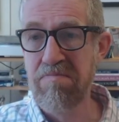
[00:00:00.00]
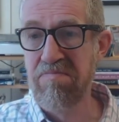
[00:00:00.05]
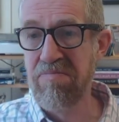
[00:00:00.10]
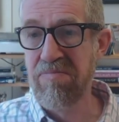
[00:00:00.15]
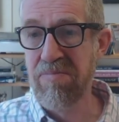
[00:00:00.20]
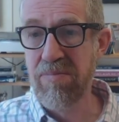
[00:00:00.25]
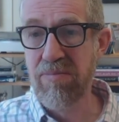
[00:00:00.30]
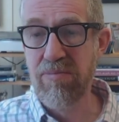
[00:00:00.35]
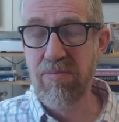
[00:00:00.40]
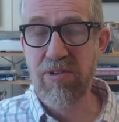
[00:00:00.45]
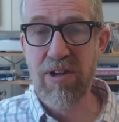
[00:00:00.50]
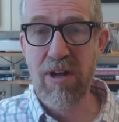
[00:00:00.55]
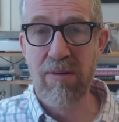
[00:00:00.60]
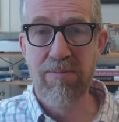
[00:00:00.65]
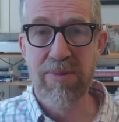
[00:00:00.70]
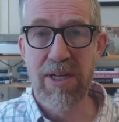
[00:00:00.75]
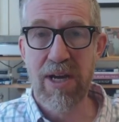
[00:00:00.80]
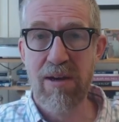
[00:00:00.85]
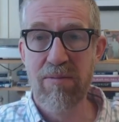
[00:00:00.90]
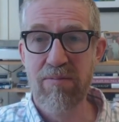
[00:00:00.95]
sometimes
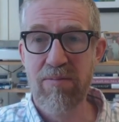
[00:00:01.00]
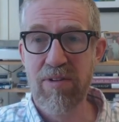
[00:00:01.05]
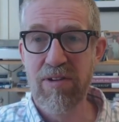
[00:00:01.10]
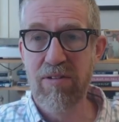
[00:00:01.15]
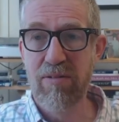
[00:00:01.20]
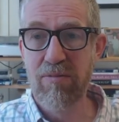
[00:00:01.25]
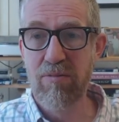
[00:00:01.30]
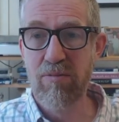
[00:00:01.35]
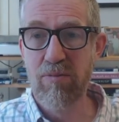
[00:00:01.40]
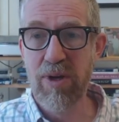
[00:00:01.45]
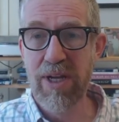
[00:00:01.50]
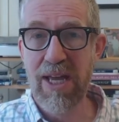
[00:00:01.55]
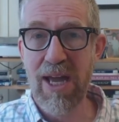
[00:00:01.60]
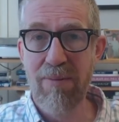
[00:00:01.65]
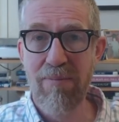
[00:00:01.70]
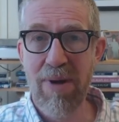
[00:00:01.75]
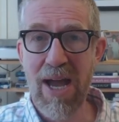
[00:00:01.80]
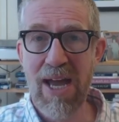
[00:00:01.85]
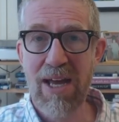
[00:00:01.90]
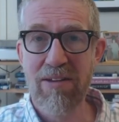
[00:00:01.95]
we get mad,
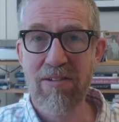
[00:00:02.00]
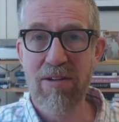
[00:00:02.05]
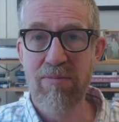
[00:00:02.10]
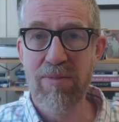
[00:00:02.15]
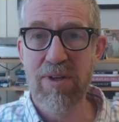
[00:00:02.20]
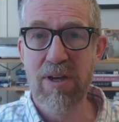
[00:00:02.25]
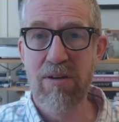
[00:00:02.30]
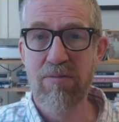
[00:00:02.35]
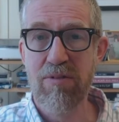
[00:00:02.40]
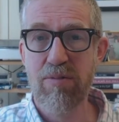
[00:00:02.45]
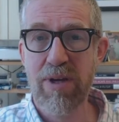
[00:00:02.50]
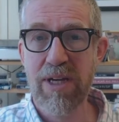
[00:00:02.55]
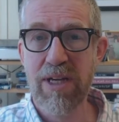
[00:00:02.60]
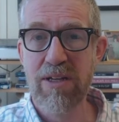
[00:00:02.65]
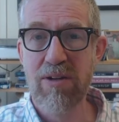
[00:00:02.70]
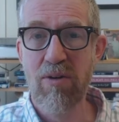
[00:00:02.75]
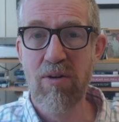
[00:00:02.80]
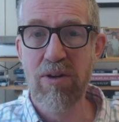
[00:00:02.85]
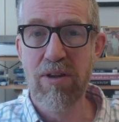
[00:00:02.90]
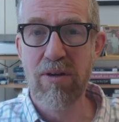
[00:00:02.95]
sometimes we ignore them.
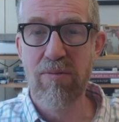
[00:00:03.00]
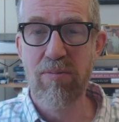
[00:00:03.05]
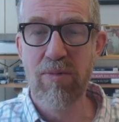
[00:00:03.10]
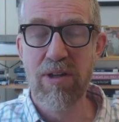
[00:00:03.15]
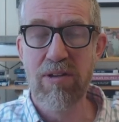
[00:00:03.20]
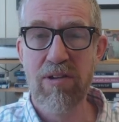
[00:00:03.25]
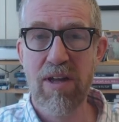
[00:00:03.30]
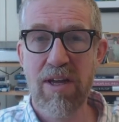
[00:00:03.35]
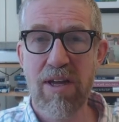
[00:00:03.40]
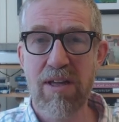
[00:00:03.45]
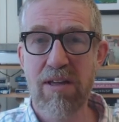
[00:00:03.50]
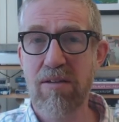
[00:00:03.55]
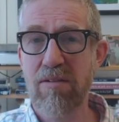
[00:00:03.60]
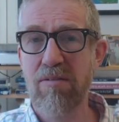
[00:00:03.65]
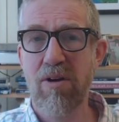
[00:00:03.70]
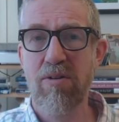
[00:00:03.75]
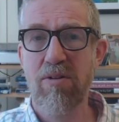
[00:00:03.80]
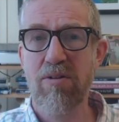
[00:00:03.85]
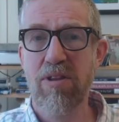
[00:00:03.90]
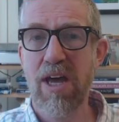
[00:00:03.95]
We say, who the
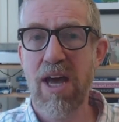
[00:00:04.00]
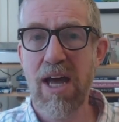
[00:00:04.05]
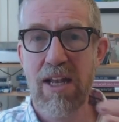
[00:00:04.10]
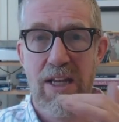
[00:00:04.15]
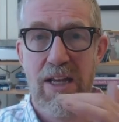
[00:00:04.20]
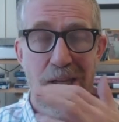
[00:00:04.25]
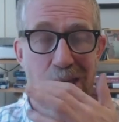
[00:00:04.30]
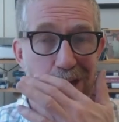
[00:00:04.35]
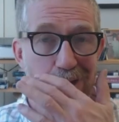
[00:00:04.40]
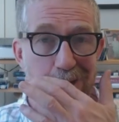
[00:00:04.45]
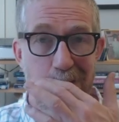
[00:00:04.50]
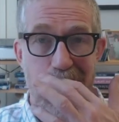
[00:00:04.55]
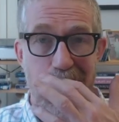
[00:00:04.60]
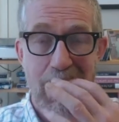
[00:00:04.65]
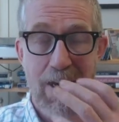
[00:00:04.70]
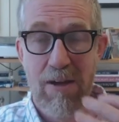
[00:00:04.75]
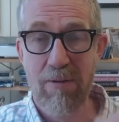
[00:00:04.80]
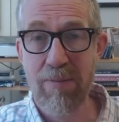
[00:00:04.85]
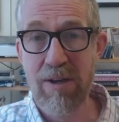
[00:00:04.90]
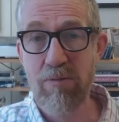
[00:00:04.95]
hell are you to tell me
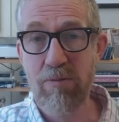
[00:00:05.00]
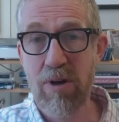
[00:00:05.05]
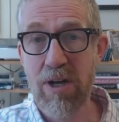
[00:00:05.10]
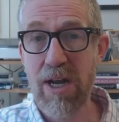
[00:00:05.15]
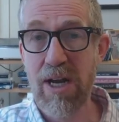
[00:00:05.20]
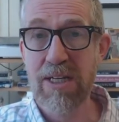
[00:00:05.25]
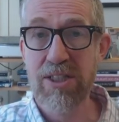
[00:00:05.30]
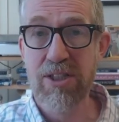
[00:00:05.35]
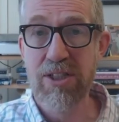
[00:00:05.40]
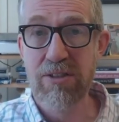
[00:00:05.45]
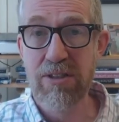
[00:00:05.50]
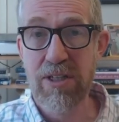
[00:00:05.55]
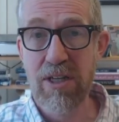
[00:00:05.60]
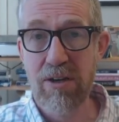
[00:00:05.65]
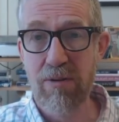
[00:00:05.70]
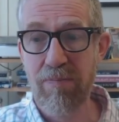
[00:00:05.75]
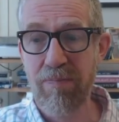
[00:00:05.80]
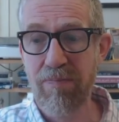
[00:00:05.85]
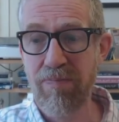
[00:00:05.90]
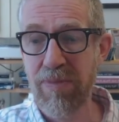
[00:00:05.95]
what I should do?
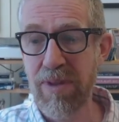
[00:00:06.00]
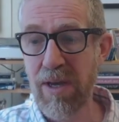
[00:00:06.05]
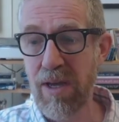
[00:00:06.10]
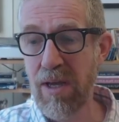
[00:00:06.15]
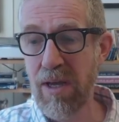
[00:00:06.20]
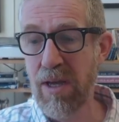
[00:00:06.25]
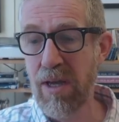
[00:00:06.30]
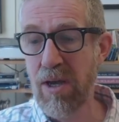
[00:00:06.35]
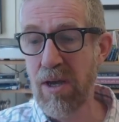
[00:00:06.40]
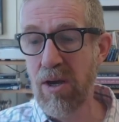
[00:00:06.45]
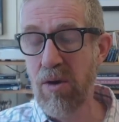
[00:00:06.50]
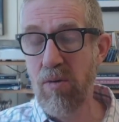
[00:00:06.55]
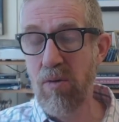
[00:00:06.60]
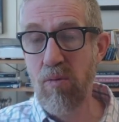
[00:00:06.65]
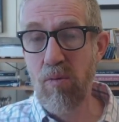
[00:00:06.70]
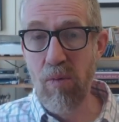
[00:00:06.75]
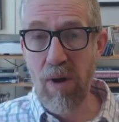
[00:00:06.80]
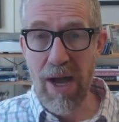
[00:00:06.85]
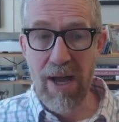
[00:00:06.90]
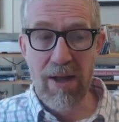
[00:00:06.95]

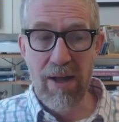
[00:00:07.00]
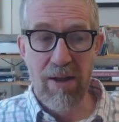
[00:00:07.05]
Well,